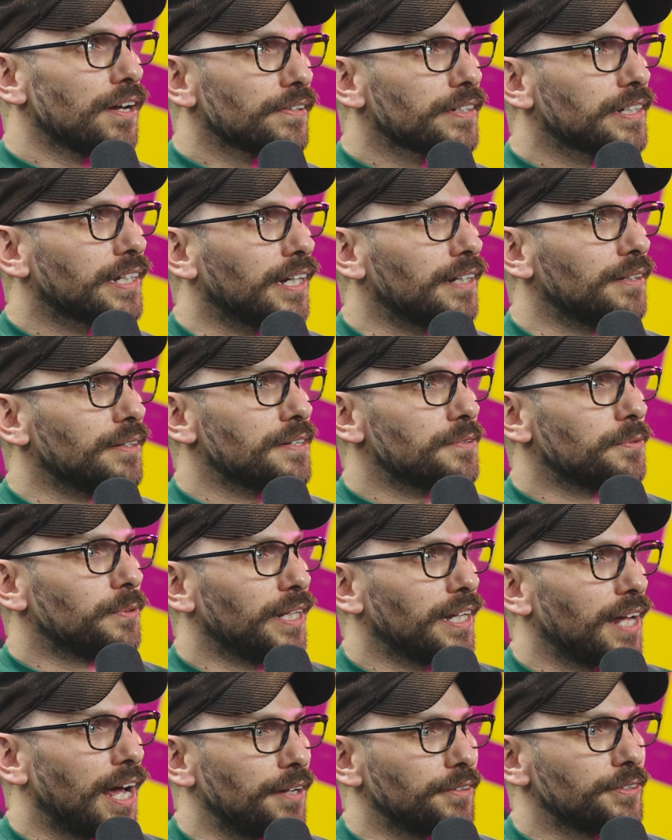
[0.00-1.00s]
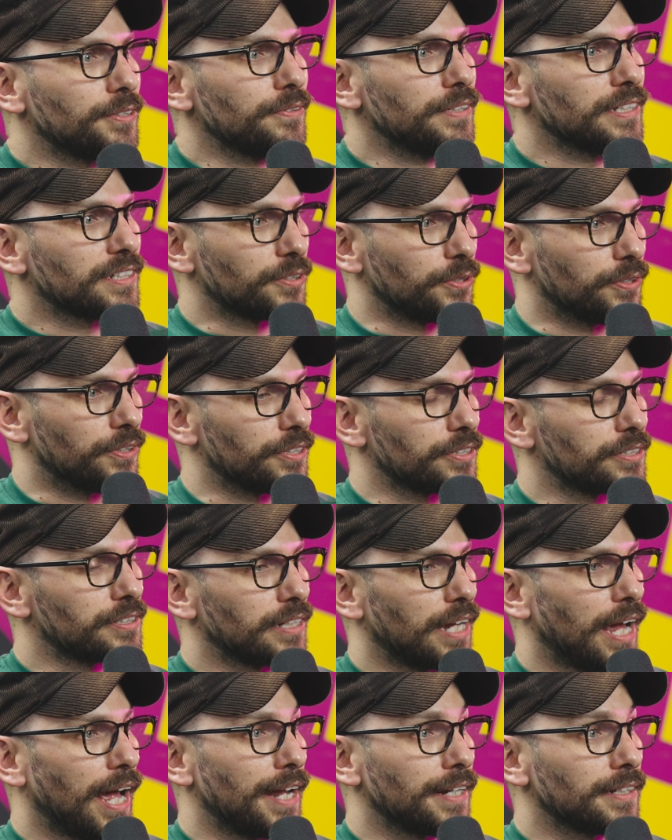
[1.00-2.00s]
okay, I'll do this course.
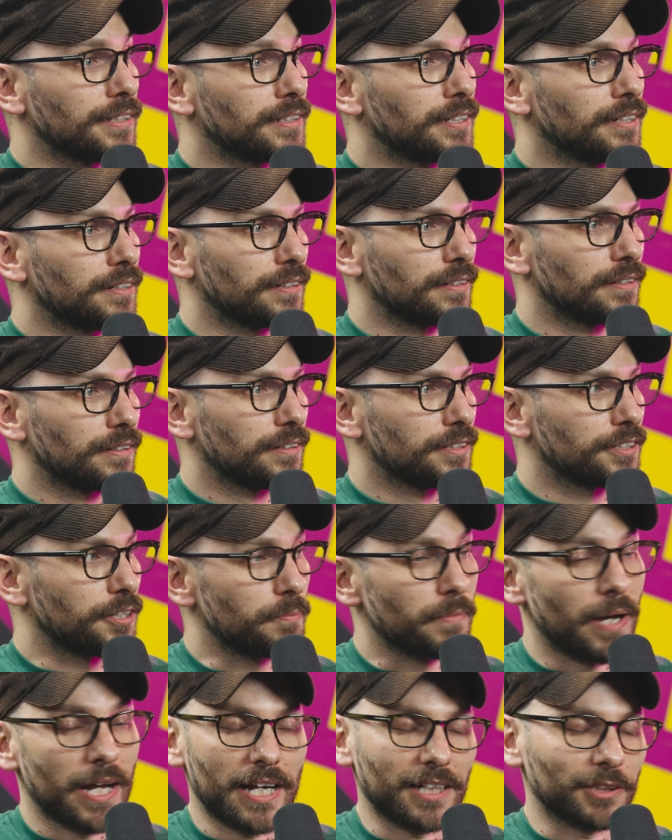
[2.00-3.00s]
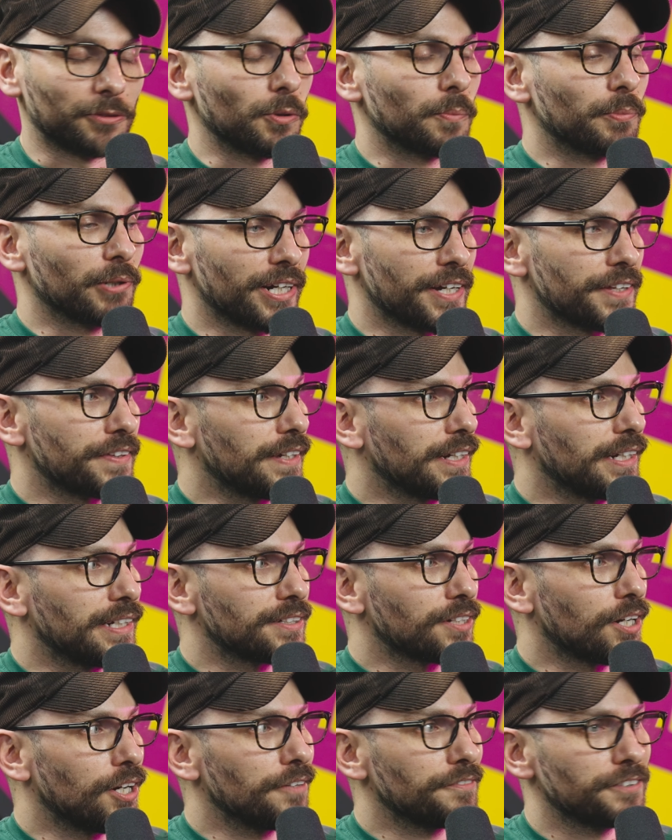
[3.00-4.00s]
And so my actual Bring a Thing
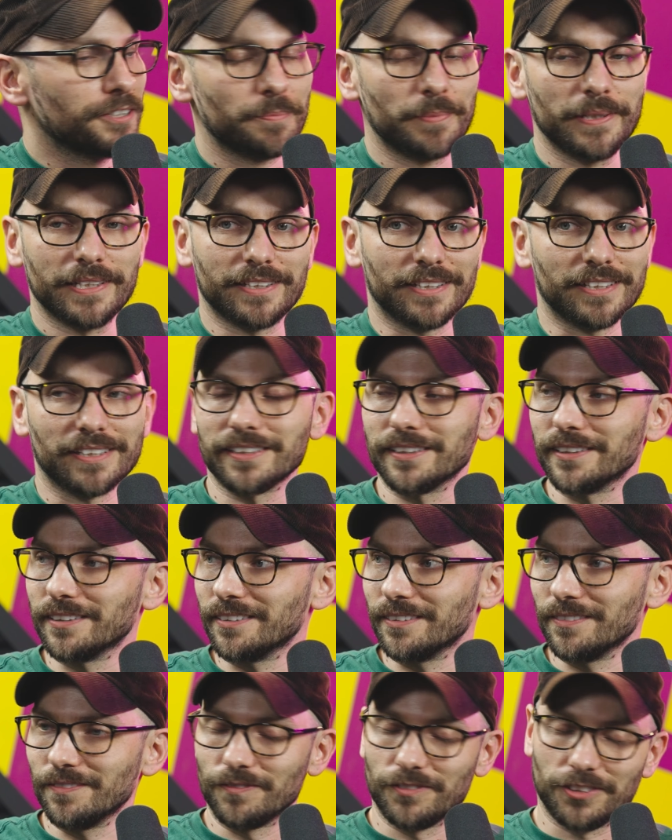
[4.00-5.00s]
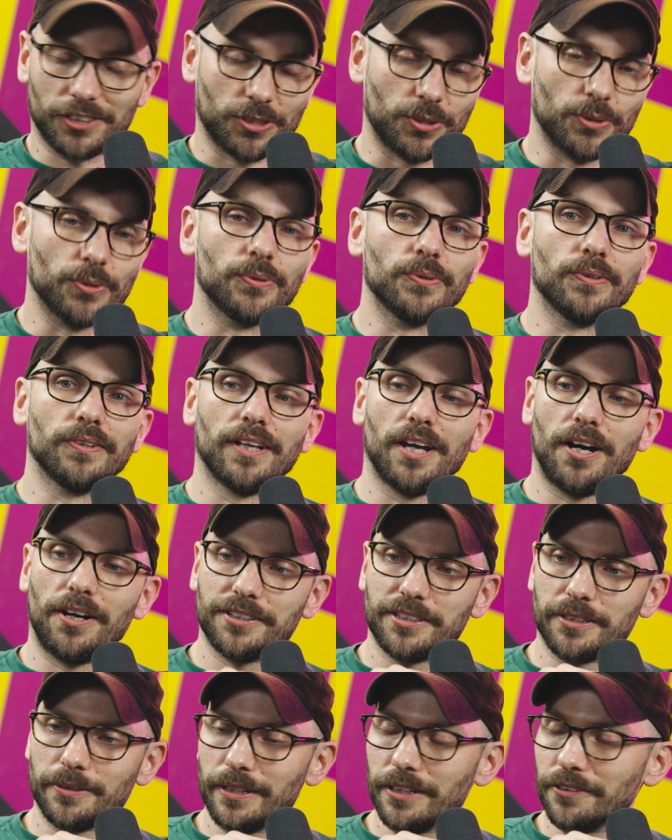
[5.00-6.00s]
is Harvard Business School are
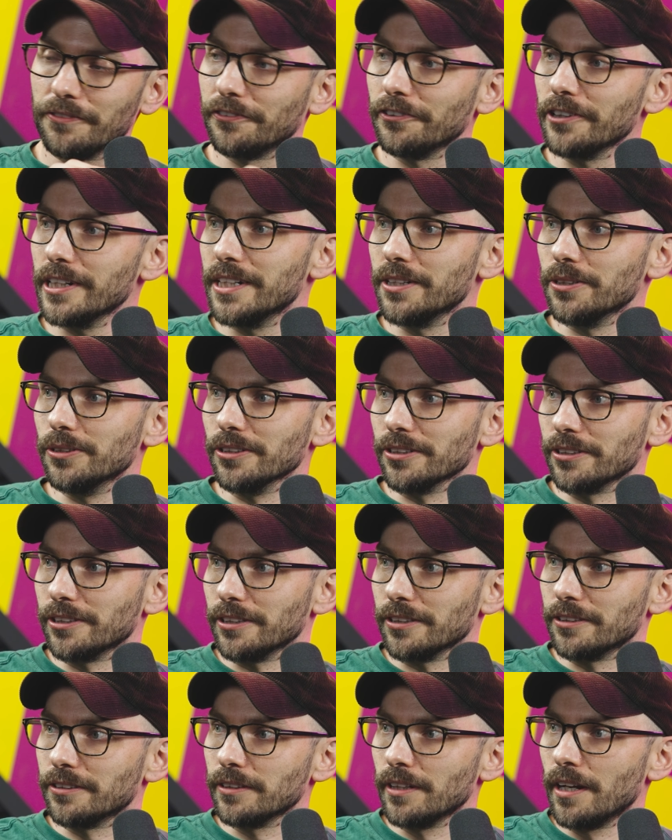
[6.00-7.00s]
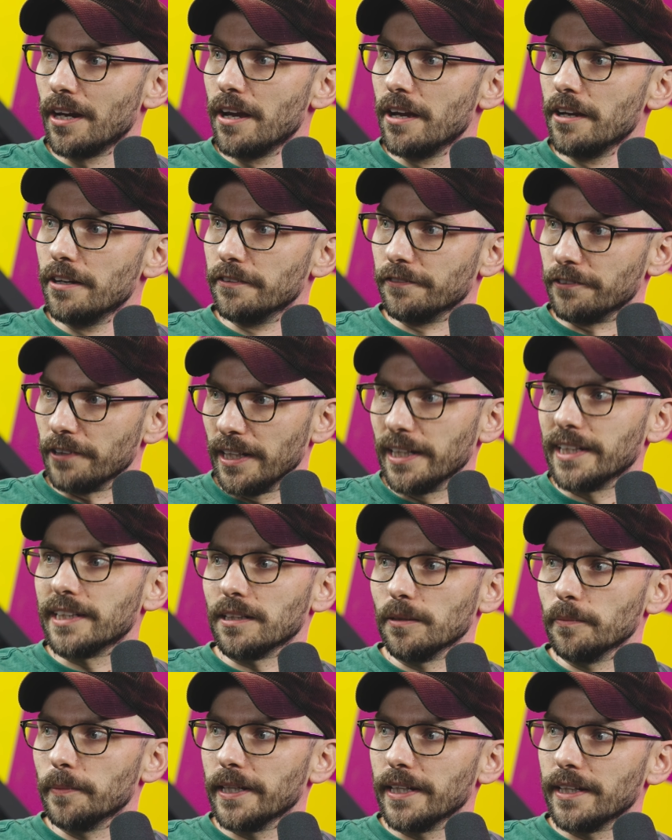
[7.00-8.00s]
doing free courses for a
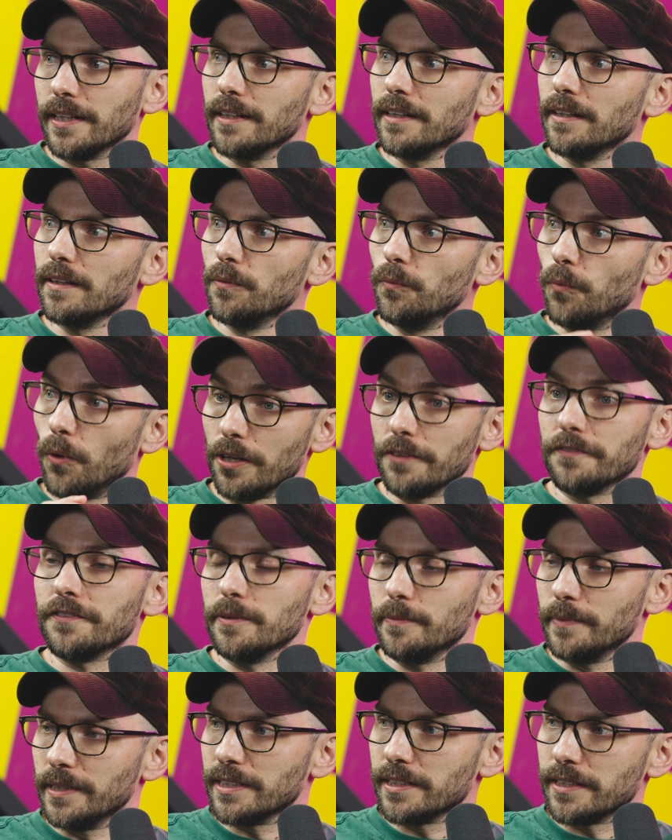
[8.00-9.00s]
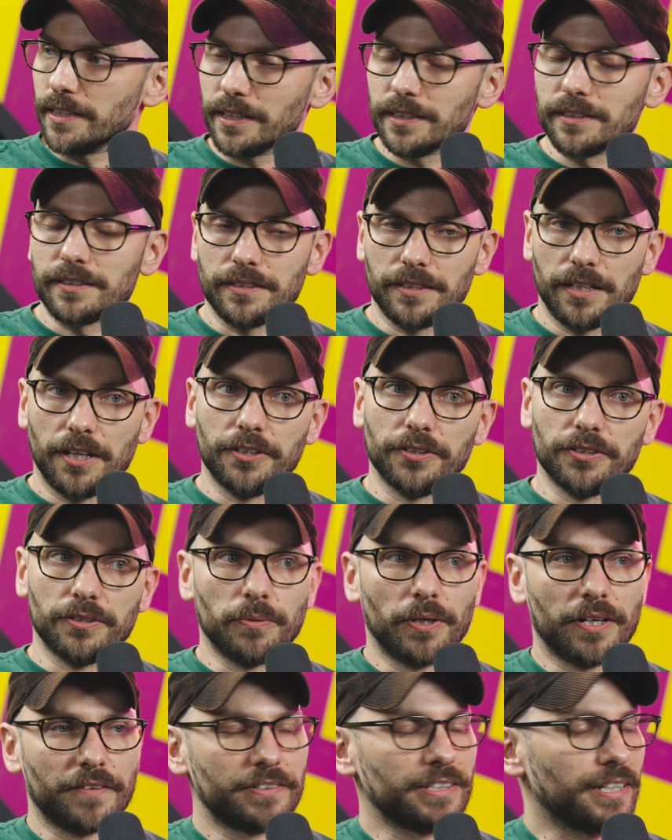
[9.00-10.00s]
little bit. One of them is this. Another
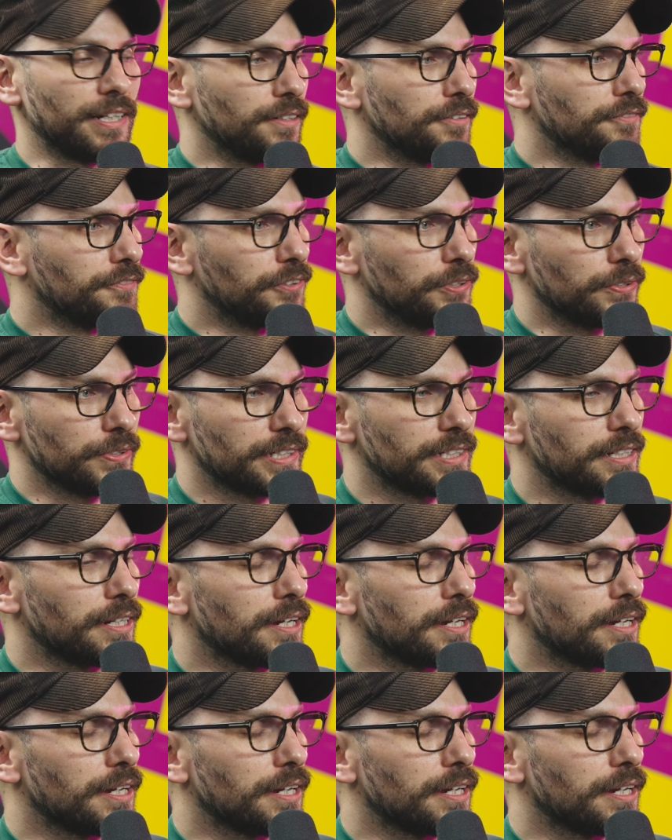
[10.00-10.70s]
one I've signed up for is